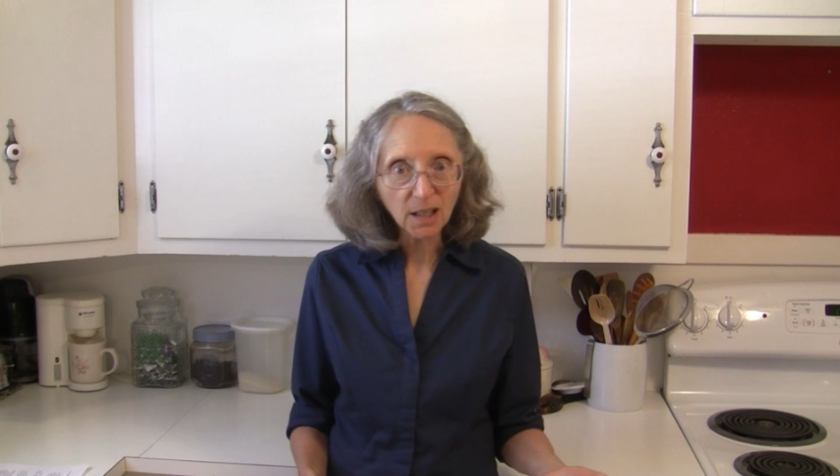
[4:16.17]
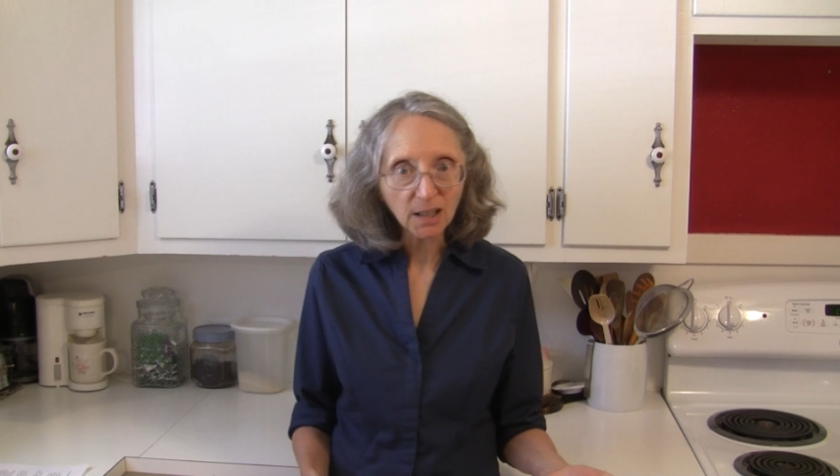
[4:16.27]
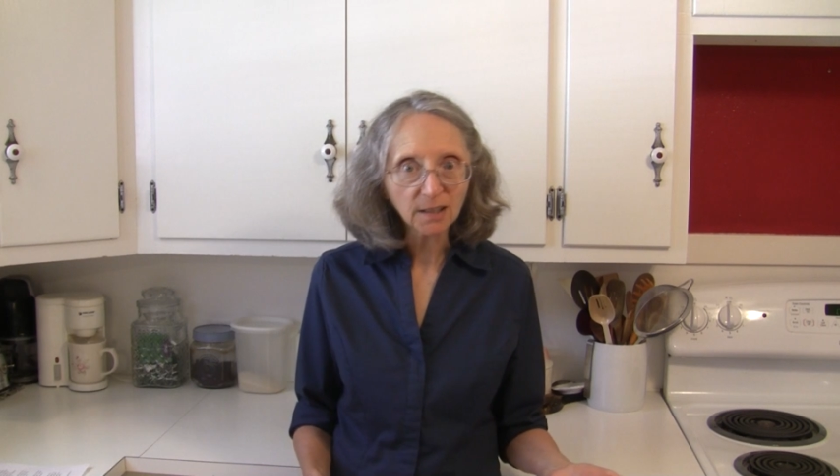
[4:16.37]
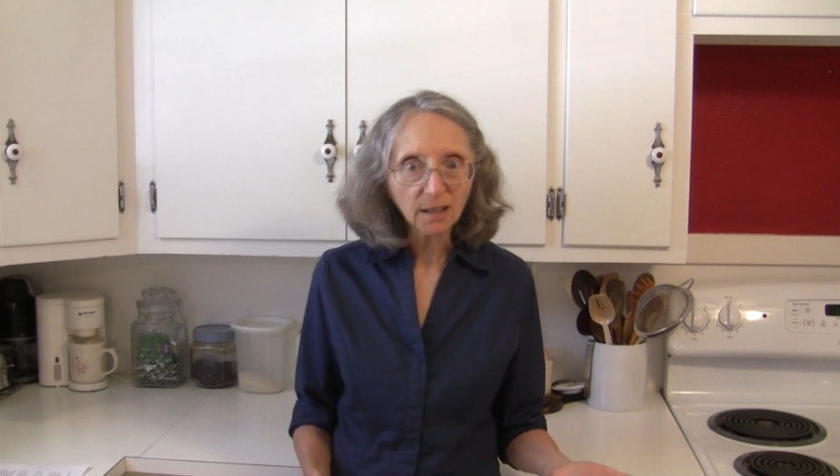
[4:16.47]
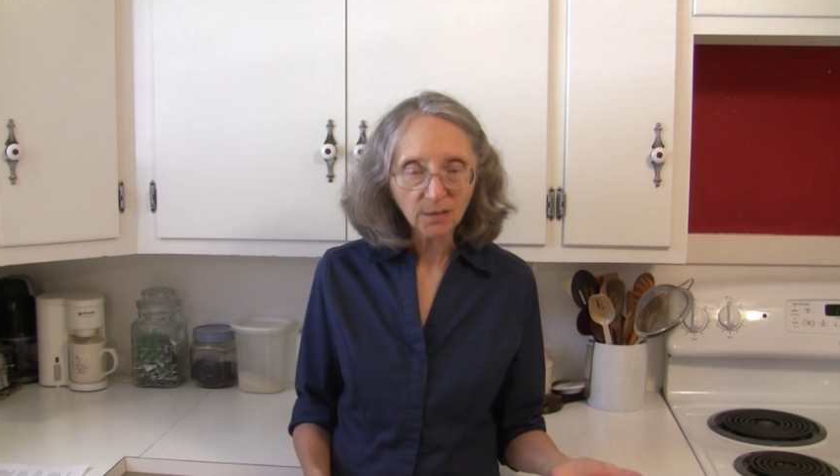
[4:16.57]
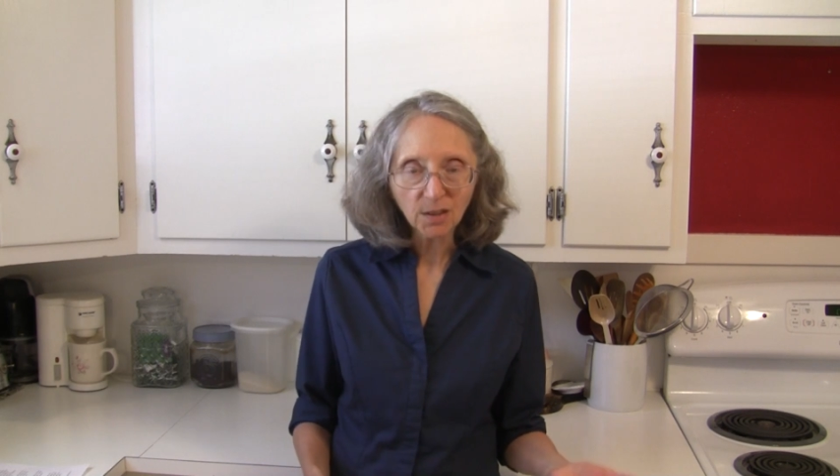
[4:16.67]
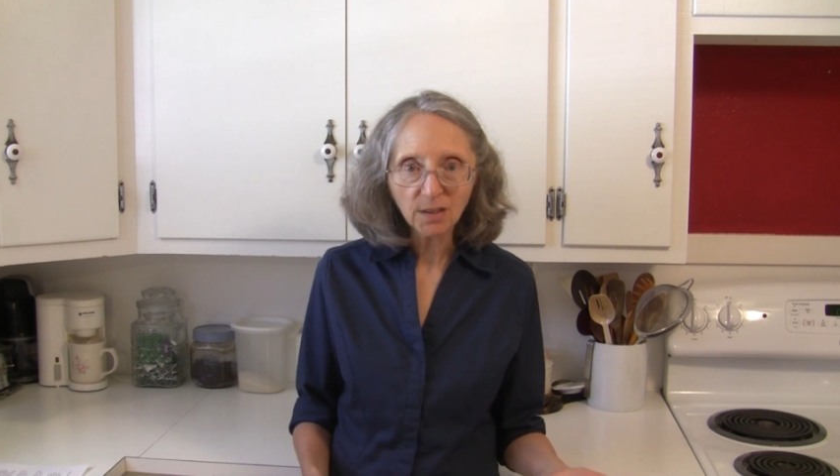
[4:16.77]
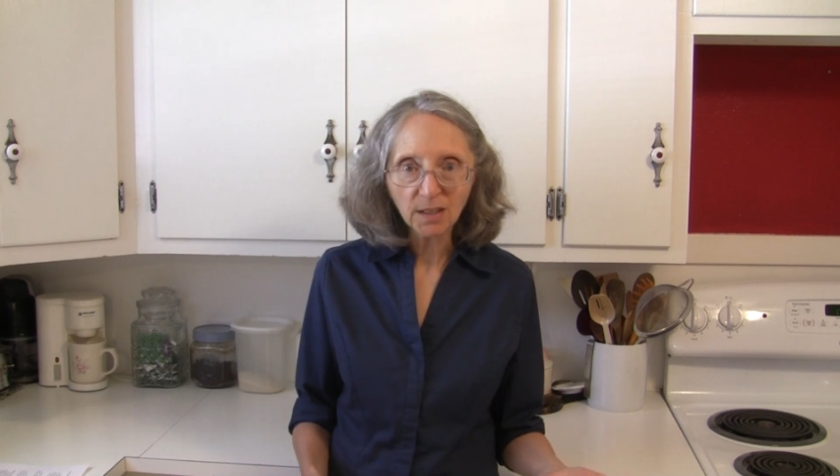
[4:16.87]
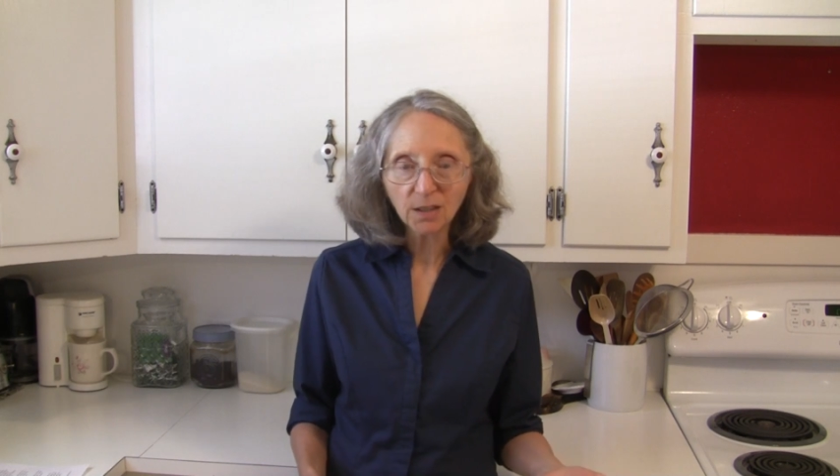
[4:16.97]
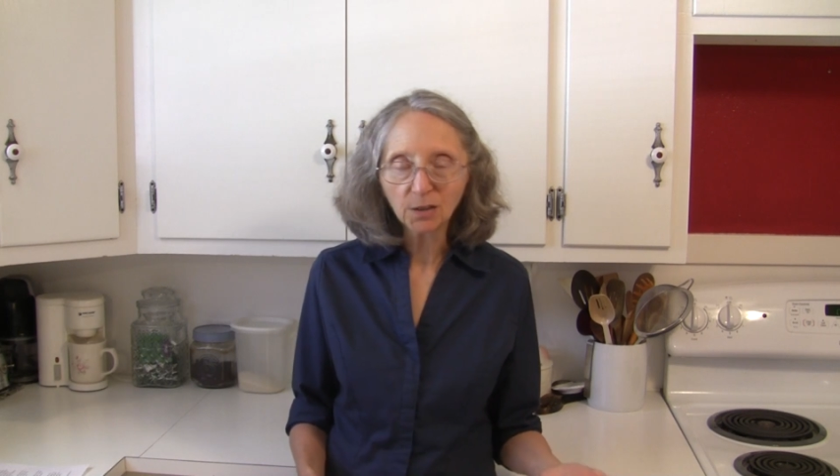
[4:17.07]
hard to
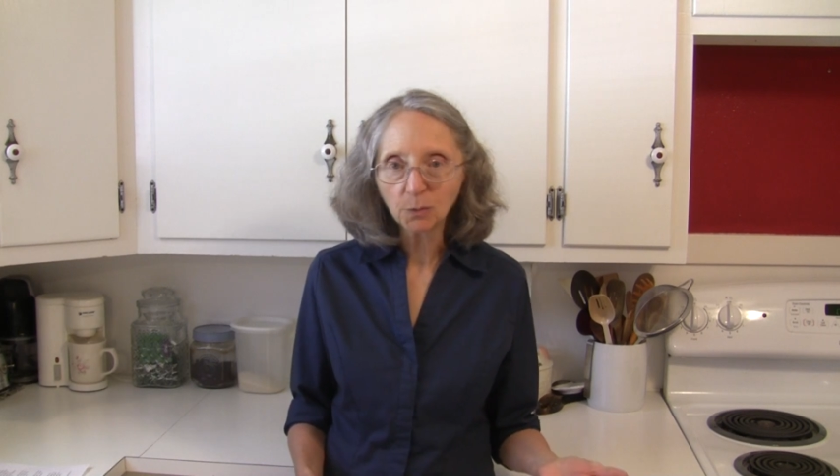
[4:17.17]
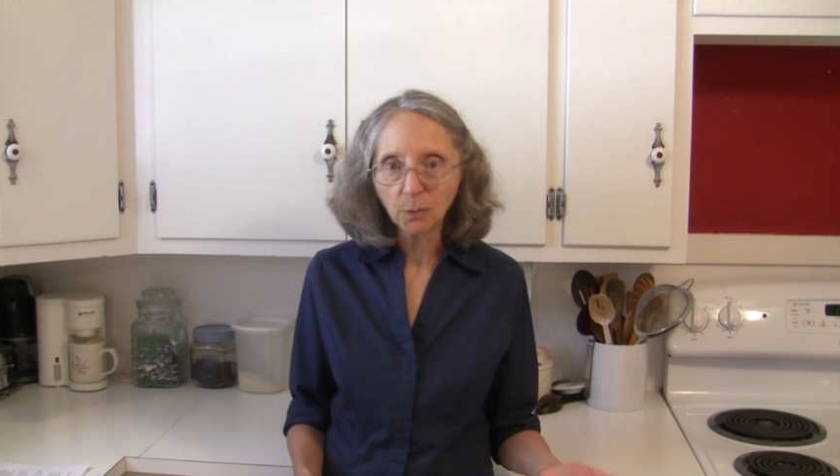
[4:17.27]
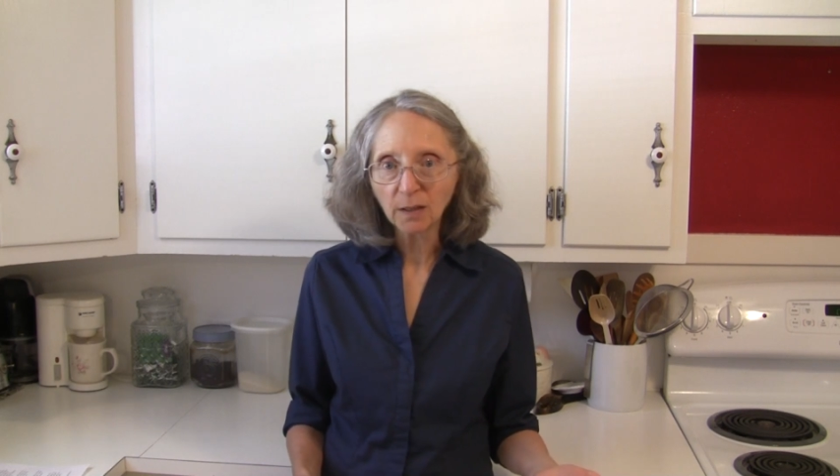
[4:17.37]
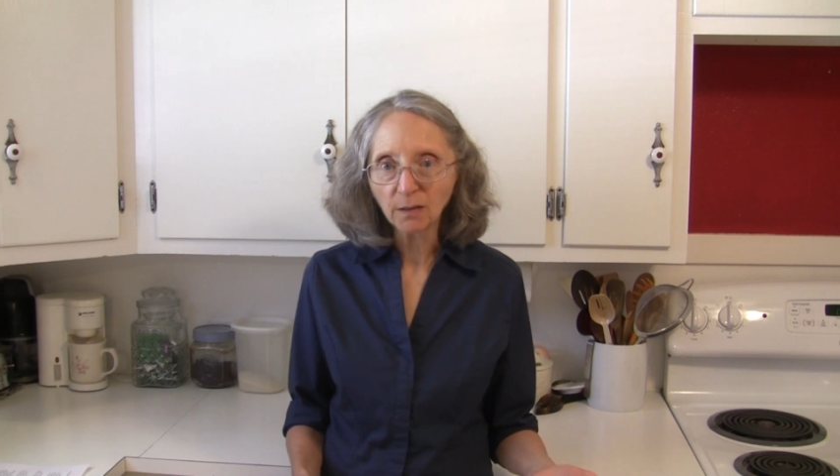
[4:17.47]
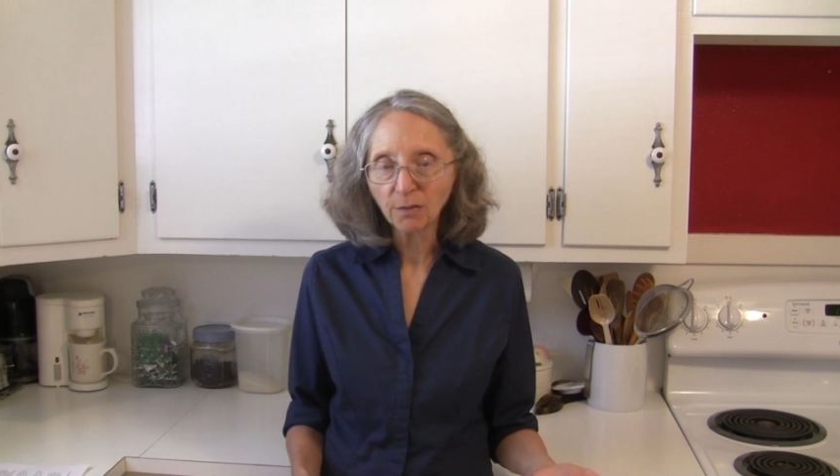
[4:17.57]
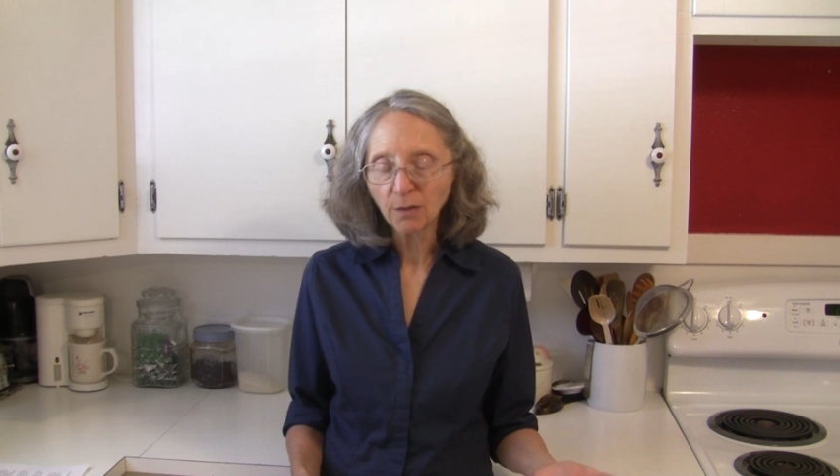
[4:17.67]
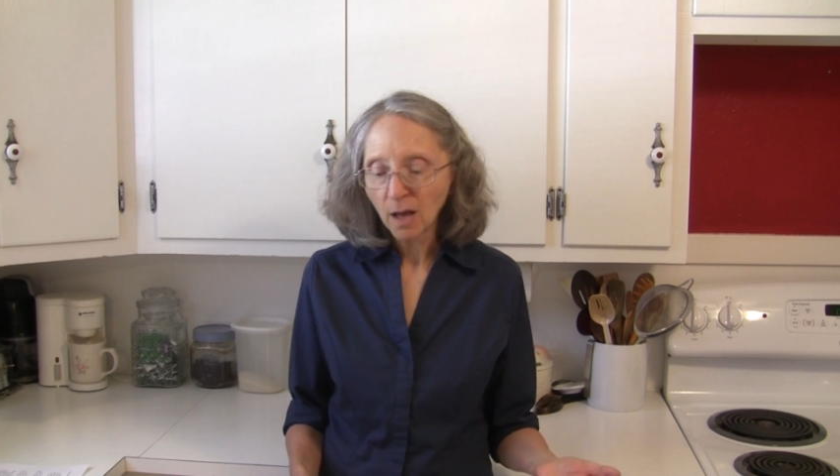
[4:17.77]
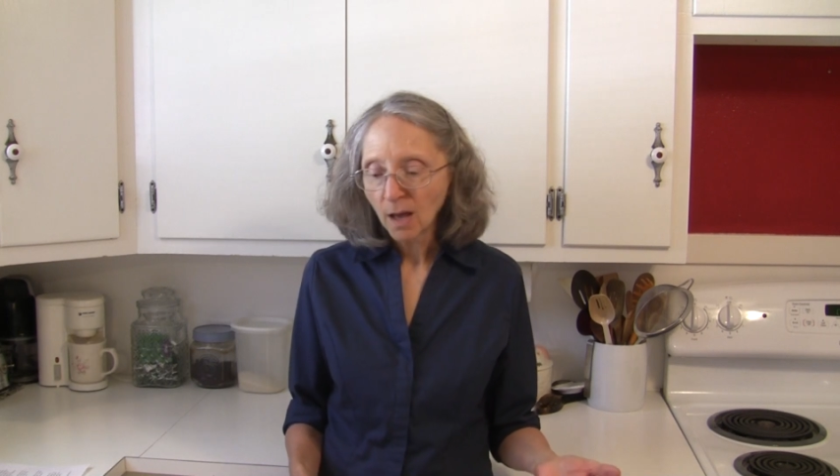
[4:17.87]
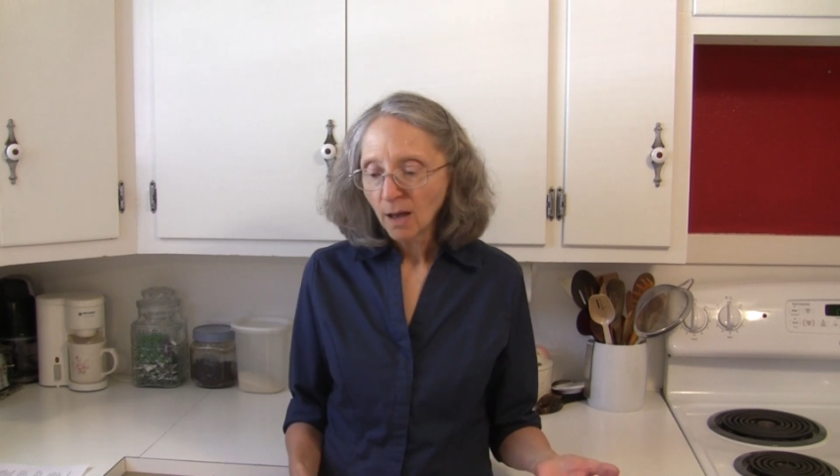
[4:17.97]
deal with